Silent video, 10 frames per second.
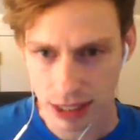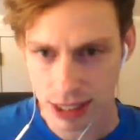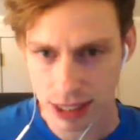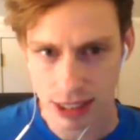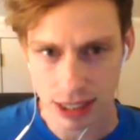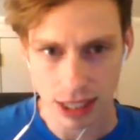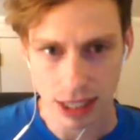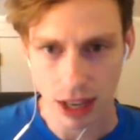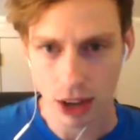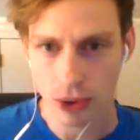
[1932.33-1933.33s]
Let's
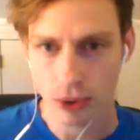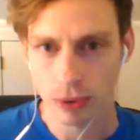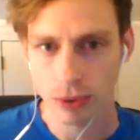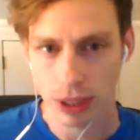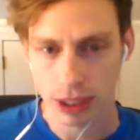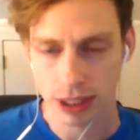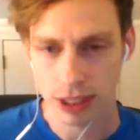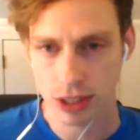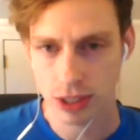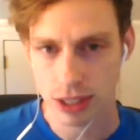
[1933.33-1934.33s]
see. Oh,
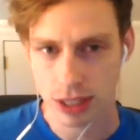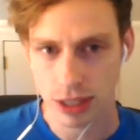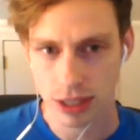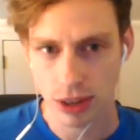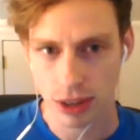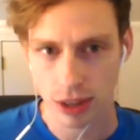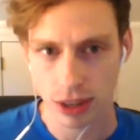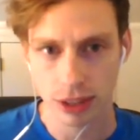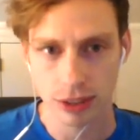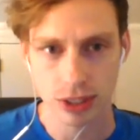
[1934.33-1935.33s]
there's a,
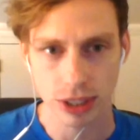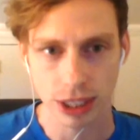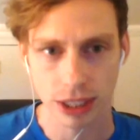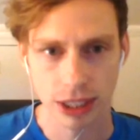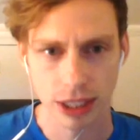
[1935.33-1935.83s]
uh, sorry.